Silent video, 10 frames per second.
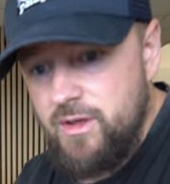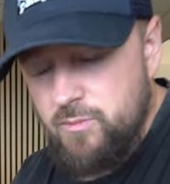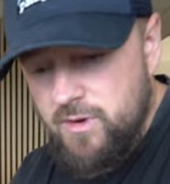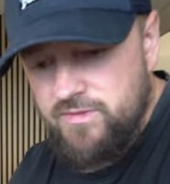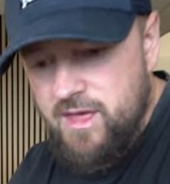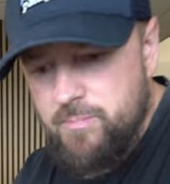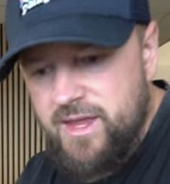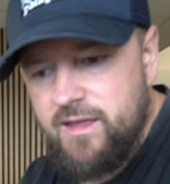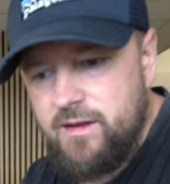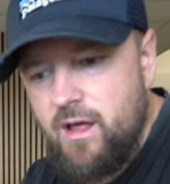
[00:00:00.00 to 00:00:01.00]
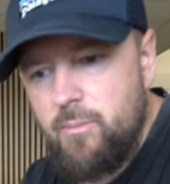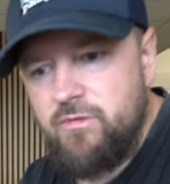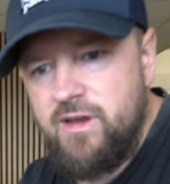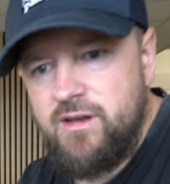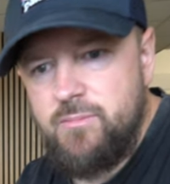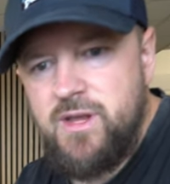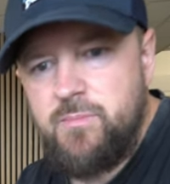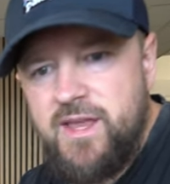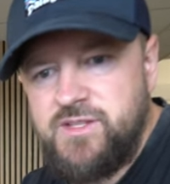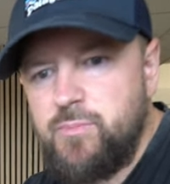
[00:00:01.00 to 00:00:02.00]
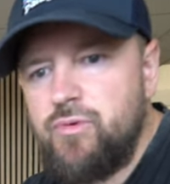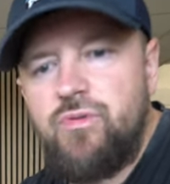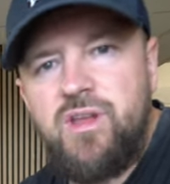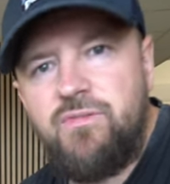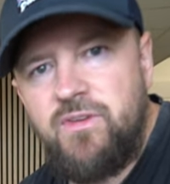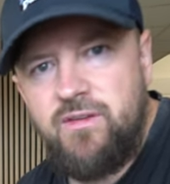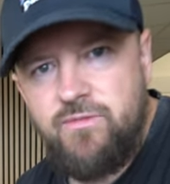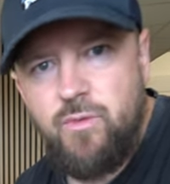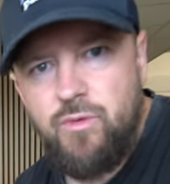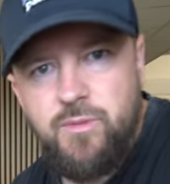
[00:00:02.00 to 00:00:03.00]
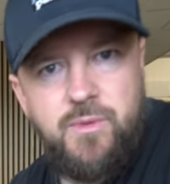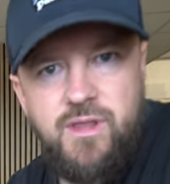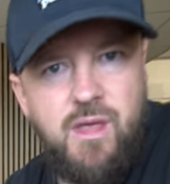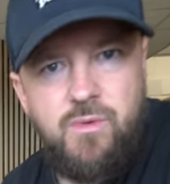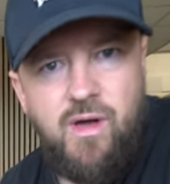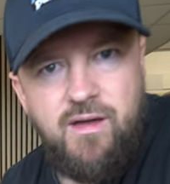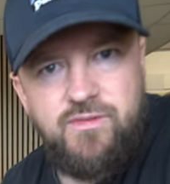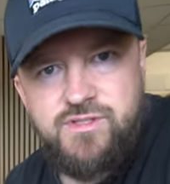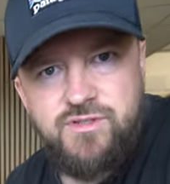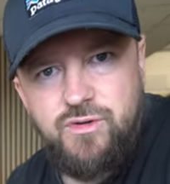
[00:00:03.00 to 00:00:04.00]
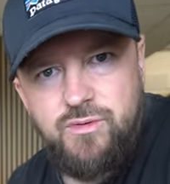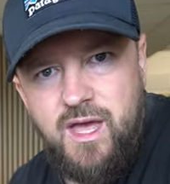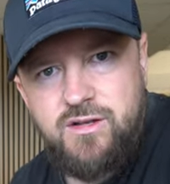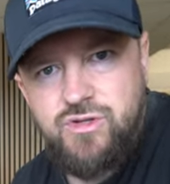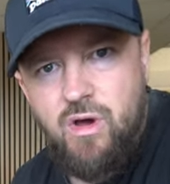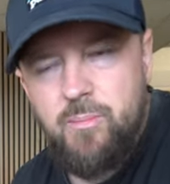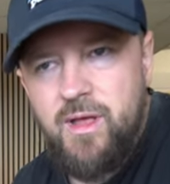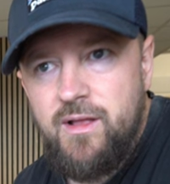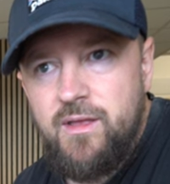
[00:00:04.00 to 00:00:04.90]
with there being an upgraded mid-bass pre-fitted for them and them not having to do that job,